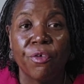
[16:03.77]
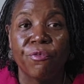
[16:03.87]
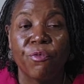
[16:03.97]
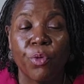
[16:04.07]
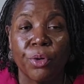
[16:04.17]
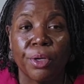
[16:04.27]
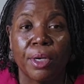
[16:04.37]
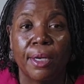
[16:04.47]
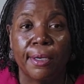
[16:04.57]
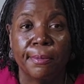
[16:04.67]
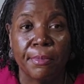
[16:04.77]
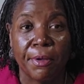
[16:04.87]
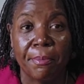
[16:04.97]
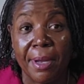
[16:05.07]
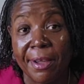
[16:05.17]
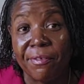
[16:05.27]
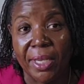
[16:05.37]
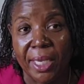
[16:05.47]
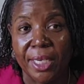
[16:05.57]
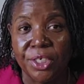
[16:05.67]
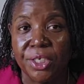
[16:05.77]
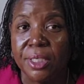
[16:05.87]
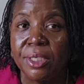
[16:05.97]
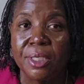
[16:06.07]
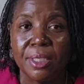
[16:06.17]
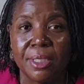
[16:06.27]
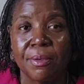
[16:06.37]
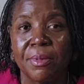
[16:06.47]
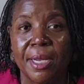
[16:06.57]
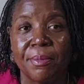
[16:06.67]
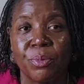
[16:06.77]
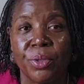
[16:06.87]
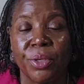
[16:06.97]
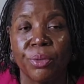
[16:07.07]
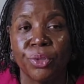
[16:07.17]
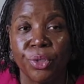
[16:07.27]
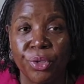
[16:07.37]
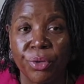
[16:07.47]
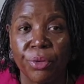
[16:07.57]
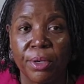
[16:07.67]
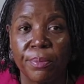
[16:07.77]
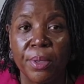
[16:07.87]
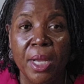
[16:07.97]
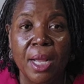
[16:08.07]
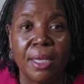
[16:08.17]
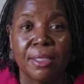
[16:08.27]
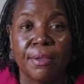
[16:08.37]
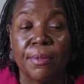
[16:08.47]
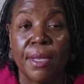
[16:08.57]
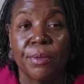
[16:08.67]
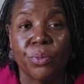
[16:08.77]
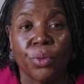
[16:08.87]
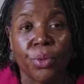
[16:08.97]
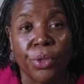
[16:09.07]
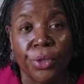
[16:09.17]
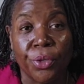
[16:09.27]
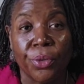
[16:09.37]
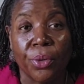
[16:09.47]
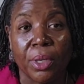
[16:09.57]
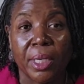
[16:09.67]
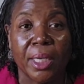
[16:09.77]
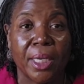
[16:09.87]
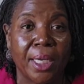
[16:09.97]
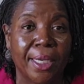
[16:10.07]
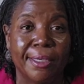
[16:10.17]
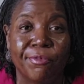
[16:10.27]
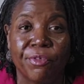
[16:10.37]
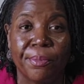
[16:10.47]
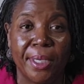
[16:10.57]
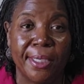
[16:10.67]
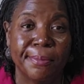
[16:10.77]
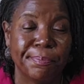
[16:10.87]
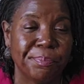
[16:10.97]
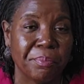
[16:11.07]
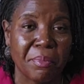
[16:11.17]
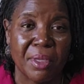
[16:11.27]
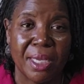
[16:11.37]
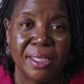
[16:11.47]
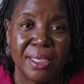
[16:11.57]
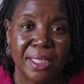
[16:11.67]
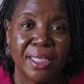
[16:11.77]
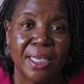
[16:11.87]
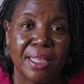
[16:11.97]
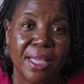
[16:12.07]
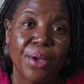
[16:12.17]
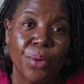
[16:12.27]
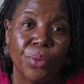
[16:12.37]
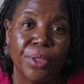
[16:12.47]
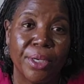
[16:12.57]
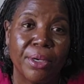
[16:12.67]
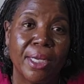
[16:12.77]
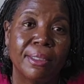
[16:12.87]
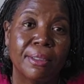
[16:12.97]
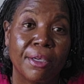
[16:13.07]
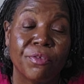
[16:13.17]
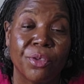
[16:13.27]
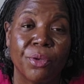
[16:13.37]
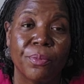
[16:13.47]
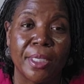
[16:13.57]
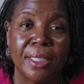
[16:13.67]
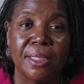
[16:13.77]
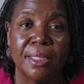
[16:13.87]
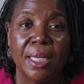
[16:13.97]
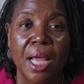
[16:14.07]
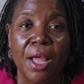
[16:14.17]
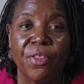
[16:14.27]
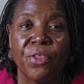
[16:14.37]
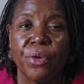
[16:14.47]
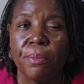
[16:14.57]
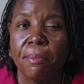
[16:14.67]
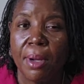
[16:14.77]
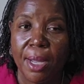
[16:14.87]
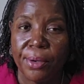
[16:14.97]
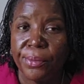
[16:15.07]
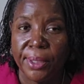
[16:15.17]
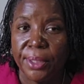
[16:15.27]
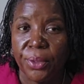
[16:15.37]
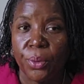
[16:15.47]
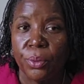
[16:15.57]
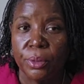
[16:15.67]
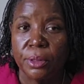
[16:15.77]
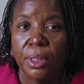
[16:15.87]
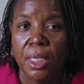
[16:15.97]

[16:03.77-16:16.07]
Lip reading: for my vacations, sometimes we go to Europe, sometimes we'll go to New York. And for me, because it doesn't get that cold here, I love to go places that are moderately cold.